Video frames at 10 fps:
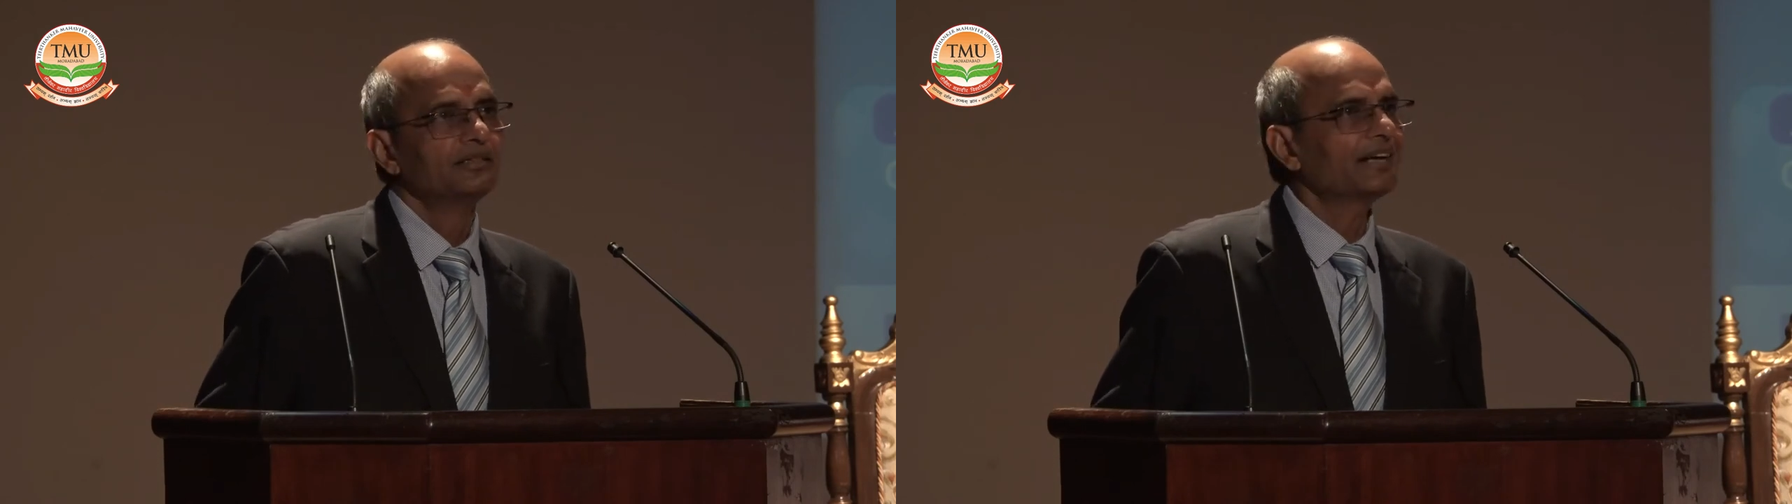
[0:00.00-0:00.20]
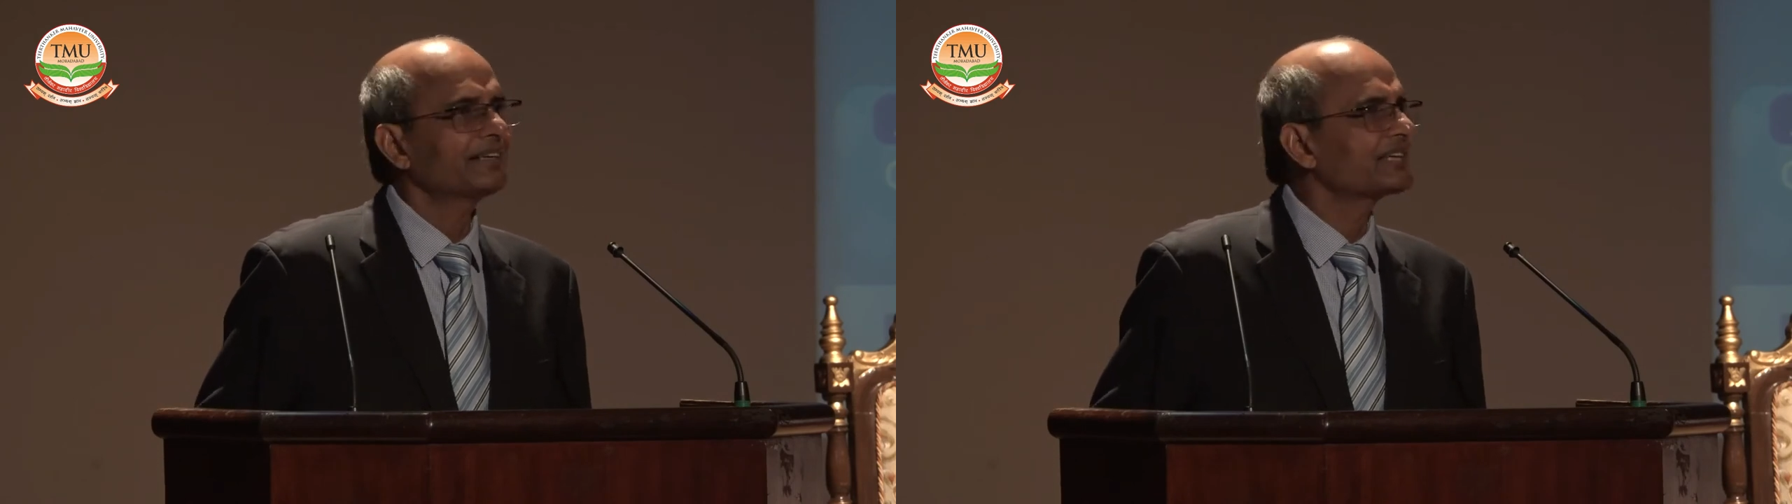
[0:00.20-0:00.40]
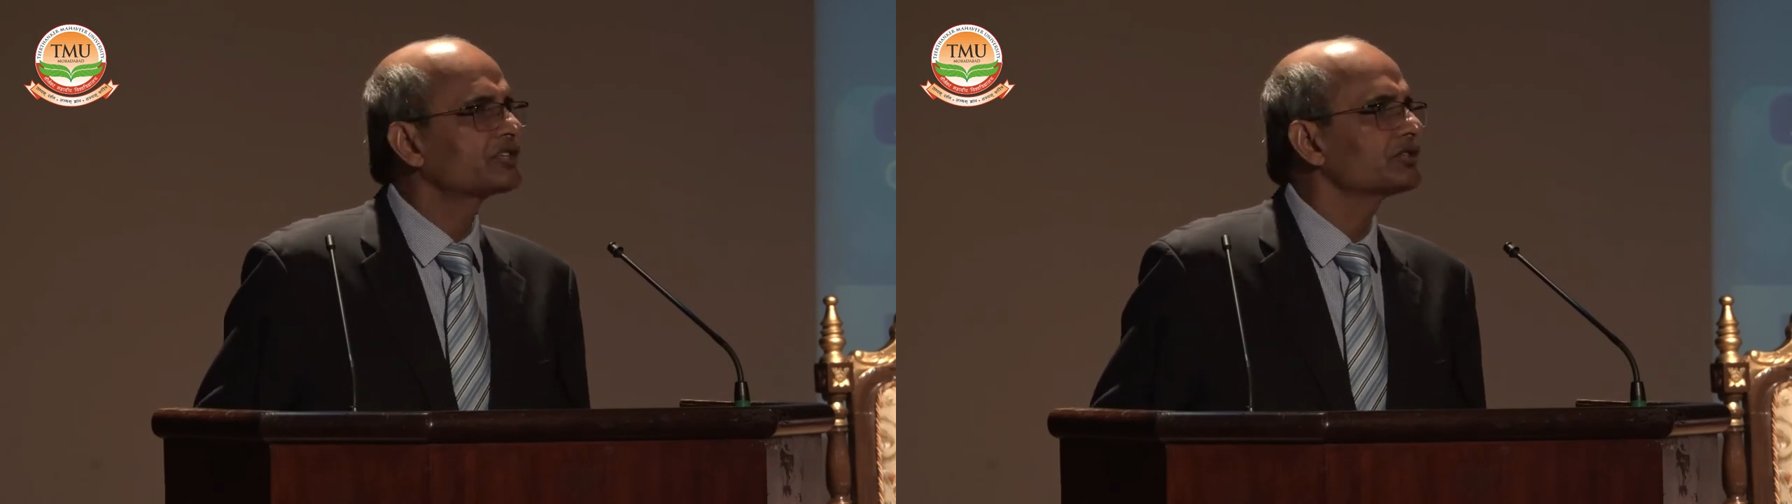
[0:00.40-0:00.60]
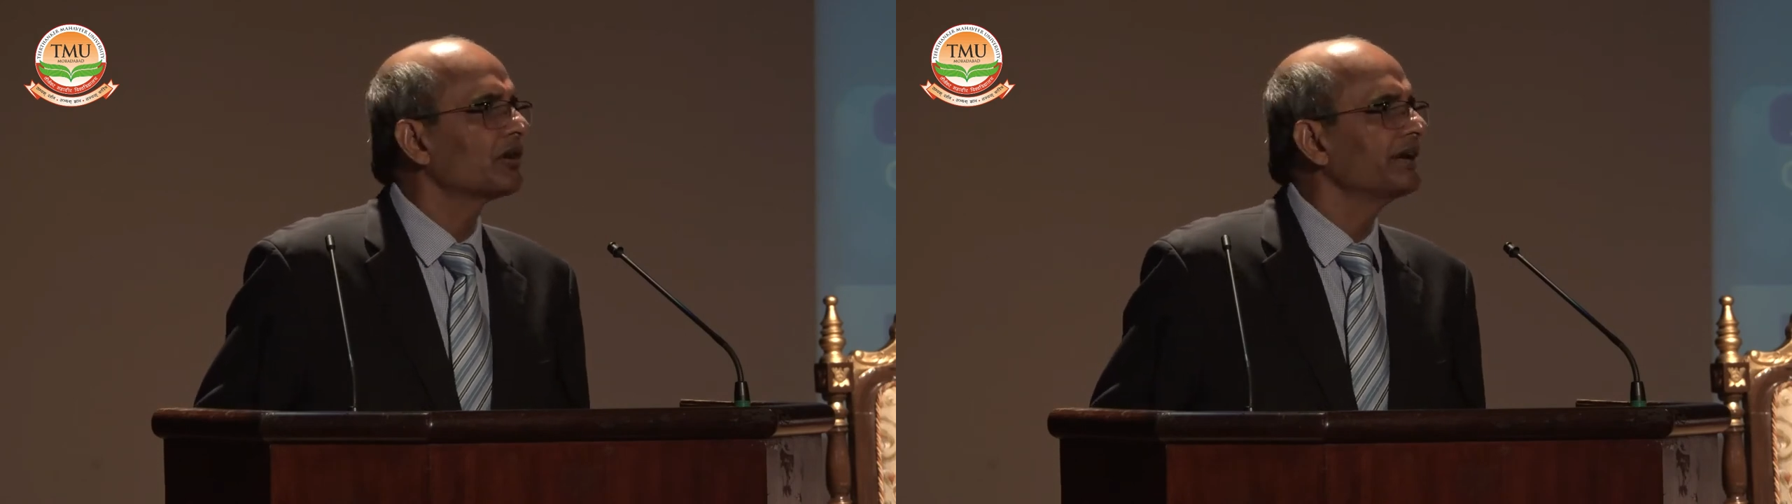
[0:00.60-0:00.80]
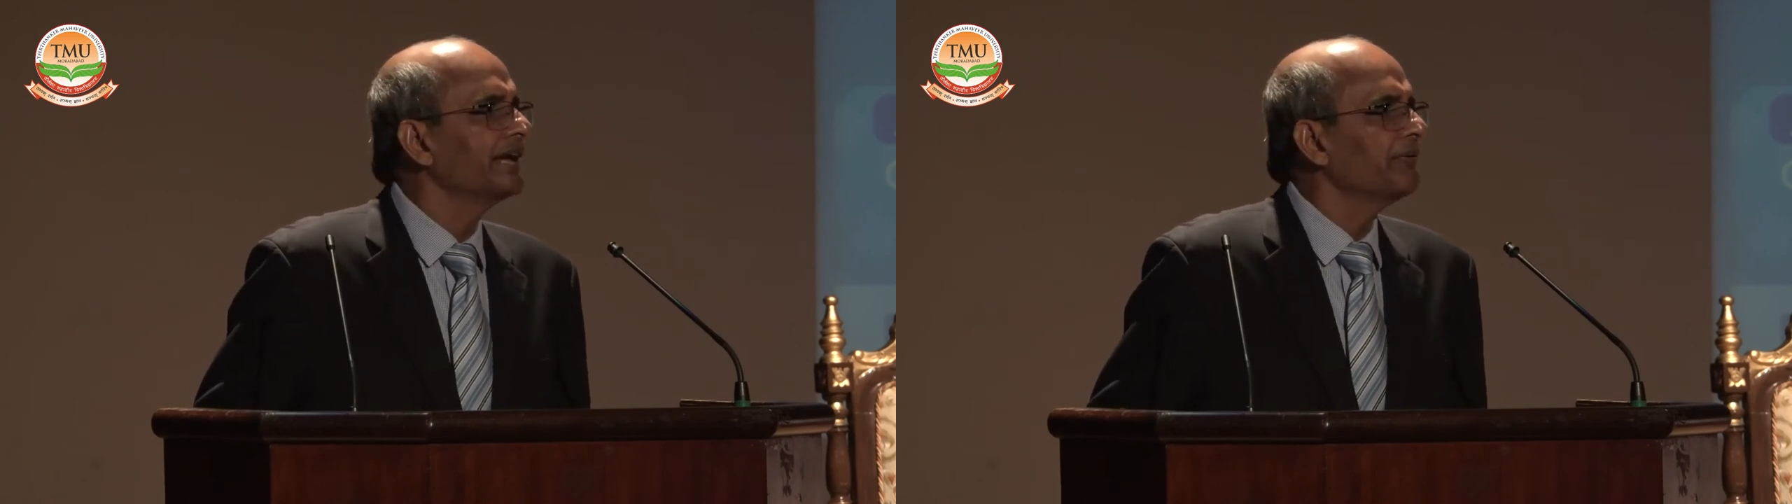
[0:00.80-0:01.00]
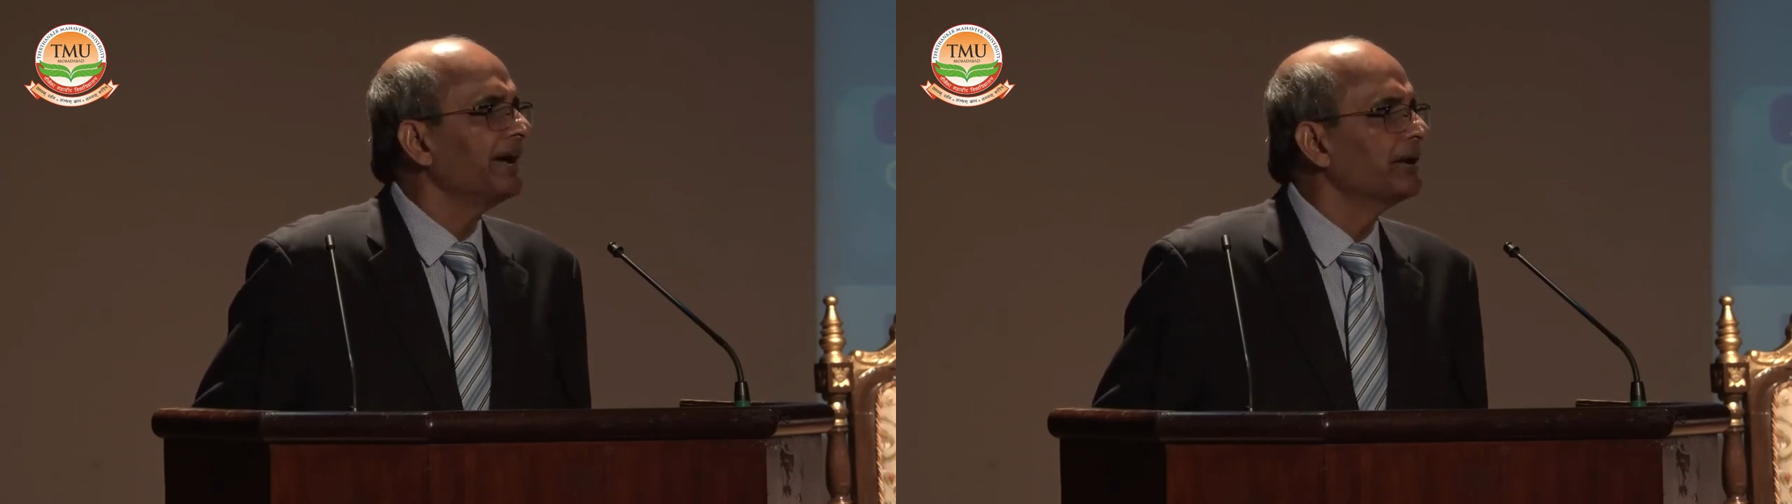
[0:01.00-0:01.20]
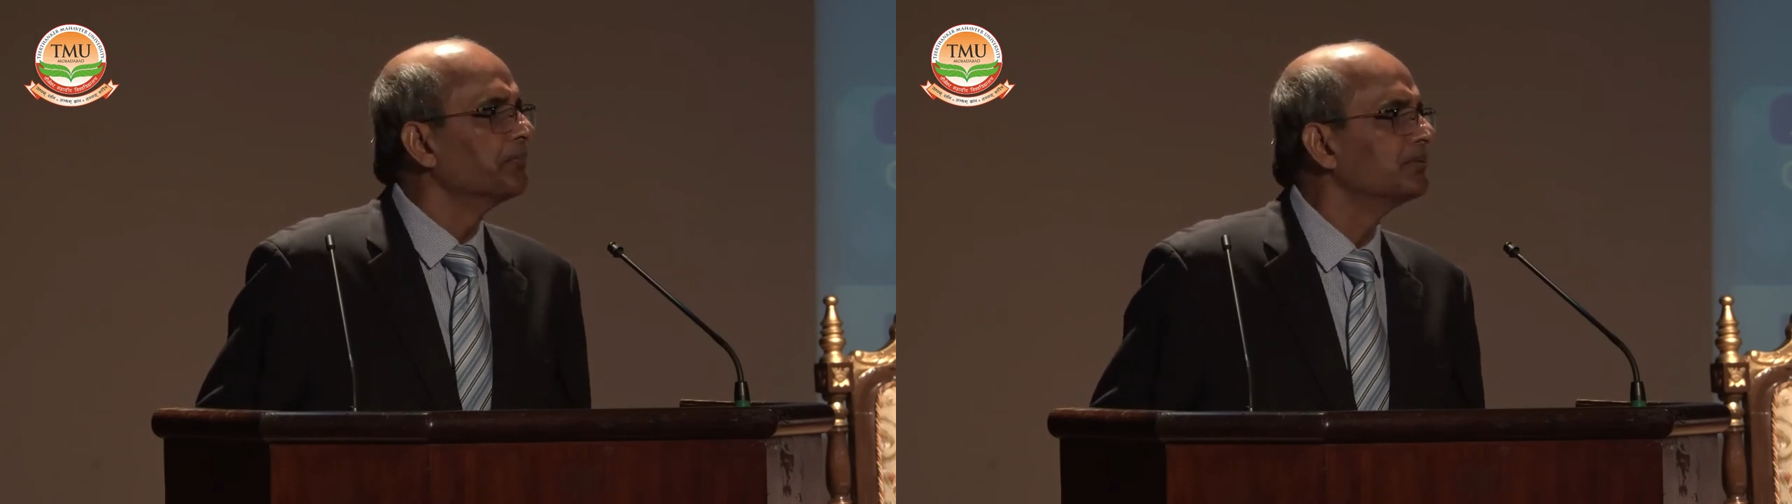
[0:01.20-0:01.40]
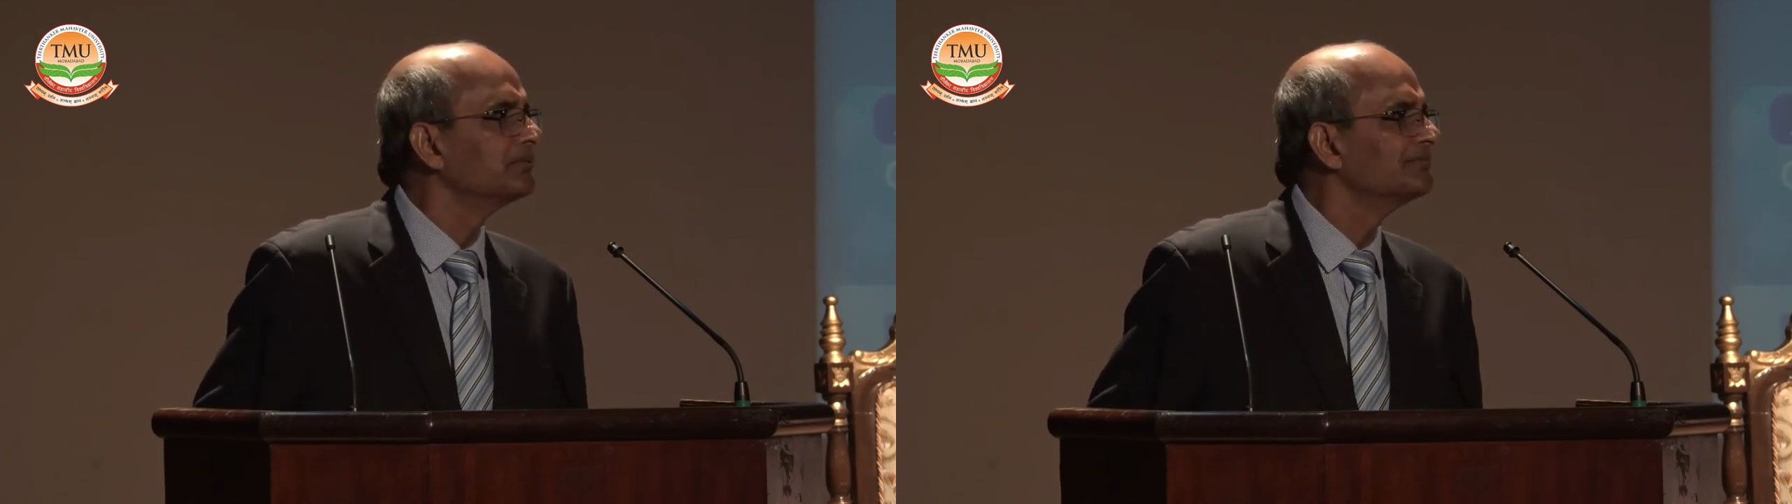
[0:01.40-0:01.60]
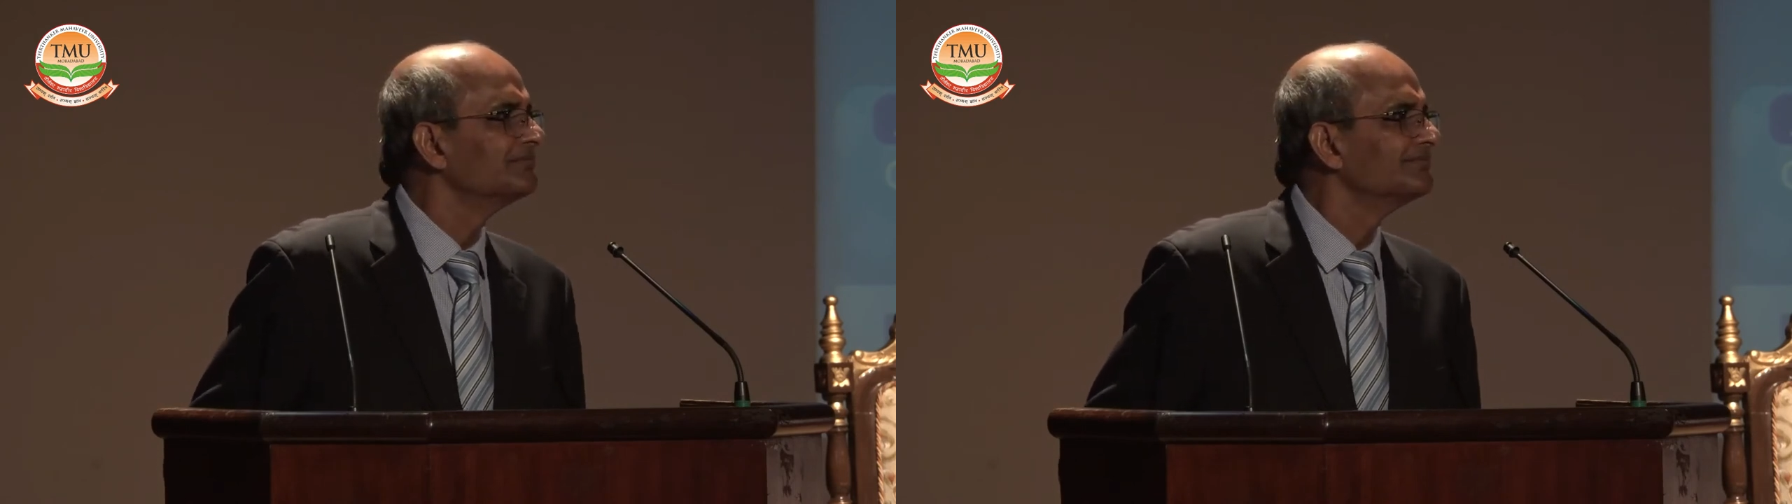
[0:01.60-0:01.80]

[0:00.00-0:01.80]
That text is already available.